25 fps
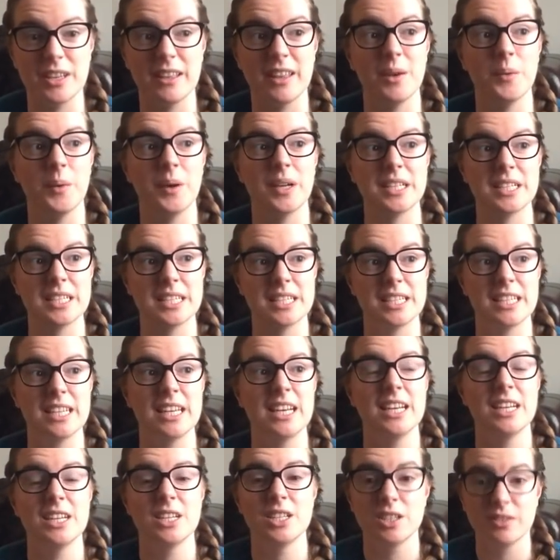They wanted
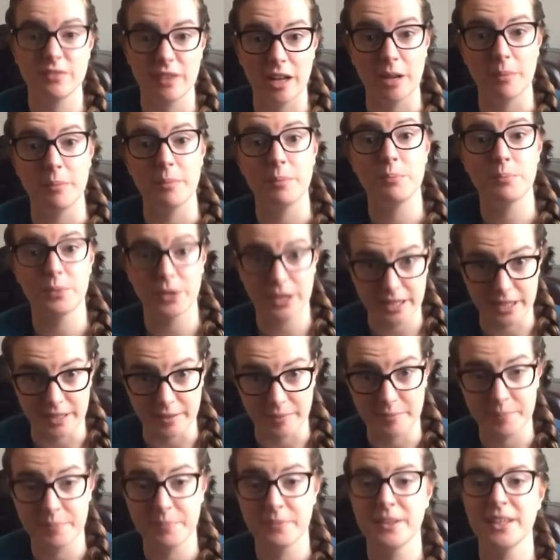to develop Britain
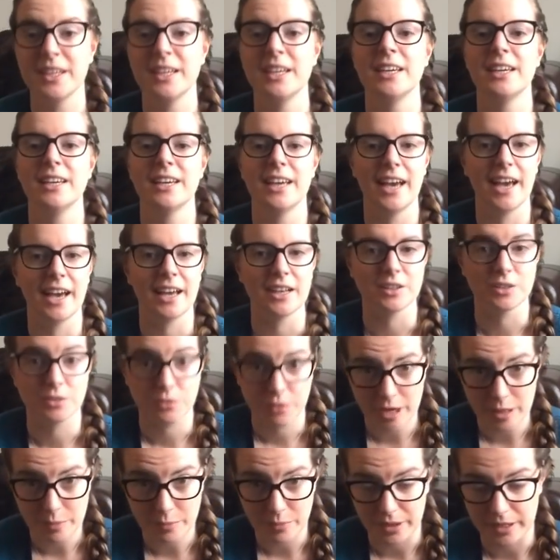and
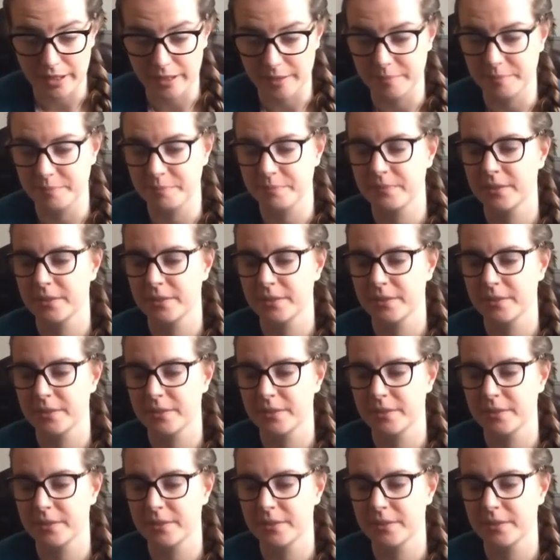Great Britain.